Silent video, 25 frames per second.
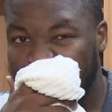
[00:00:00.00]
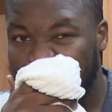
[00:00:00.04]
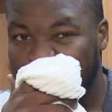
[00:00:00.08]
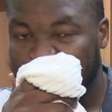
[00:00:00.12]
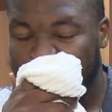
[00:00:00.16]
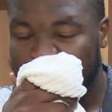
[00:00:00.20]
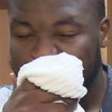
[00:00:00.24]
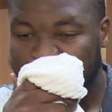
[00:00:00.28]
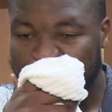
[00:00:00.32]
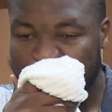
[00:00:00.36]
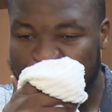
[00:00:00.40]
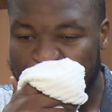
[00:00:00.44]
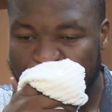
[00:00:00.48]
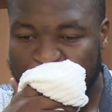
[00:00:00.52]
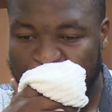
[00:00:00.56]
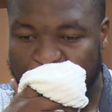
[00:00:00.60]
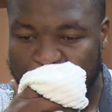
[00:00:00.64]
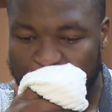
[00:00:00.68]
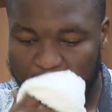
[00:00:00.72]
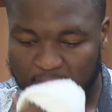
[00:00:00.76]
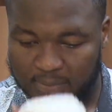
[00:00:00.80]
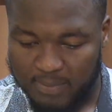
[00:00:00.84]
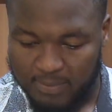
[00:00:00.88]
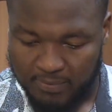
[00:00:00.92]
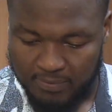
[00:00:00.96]

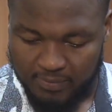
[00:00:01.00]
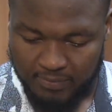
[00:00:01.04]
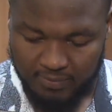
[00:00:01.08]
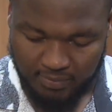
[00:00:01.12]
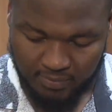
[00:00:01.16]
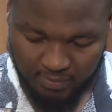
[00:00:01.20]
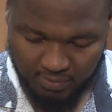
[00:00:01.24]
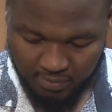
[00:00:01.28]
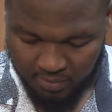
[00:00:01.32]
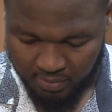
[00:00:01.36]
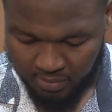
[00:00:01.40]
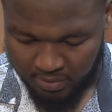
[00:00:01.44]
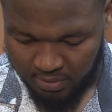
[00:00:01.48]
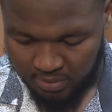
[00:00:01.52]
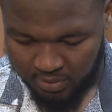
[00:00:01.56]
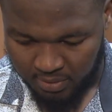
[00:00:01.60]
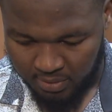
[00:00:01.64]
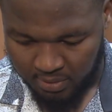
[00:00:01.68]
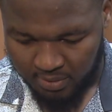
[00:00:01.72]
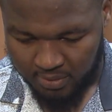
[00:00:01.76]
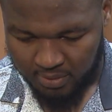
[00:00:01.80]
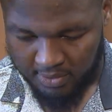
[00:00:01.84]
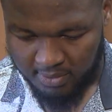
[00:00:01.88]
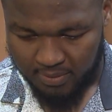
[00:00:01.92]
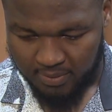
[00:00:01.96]

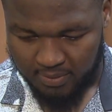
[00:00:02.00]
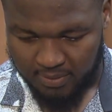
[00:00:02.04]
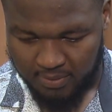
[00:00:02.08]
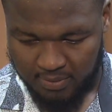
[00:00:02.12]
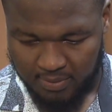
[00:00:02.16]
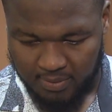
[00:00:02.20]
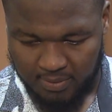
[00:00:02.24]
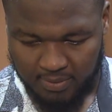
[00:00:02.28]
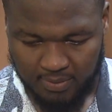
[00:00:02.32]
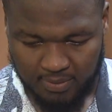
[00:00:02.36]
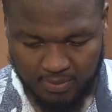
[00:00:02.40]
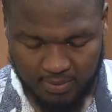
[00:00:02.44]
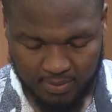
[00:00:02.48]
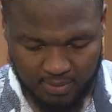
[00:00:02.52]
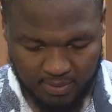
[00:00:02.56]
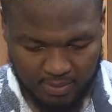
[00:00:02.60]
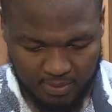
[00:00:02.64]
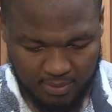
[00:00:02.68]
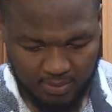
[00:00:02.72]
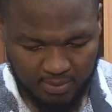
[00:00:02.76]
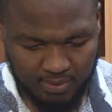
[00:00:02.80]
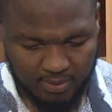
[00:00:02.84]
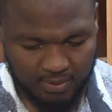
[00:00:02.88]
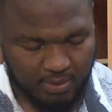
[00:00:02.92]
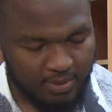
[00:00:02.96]

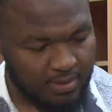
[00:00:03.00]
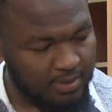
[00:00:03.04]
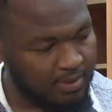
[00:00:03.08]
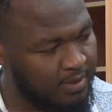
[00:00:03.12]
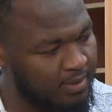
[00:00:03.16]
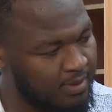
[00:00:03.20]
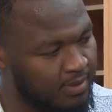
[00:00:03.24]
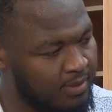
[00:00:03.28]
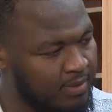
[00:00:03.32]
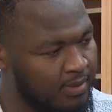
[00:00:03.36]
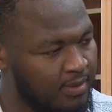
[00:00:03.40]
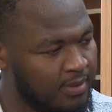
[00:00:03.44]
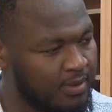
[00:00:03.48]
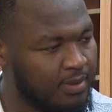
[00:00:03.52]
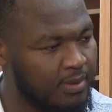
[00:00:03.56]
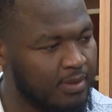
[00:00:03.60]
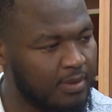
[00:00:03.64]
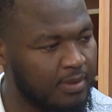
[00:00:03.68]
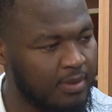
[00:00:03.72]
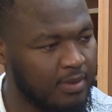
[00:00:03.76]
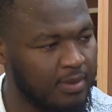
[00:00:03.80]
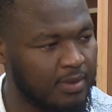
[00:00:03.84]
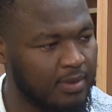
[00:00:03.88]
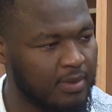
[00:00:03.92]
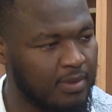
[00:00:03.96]

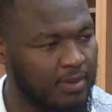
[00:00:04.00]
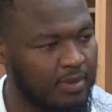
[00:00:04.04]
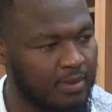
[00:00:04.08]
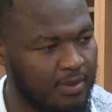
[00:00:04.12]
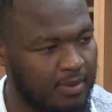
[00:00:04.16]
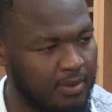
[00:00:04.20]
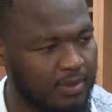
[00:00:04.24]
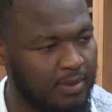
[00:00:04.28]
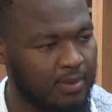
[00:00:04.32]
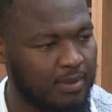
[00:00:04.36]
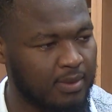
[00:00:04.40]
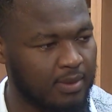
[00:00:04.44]
(not speaking)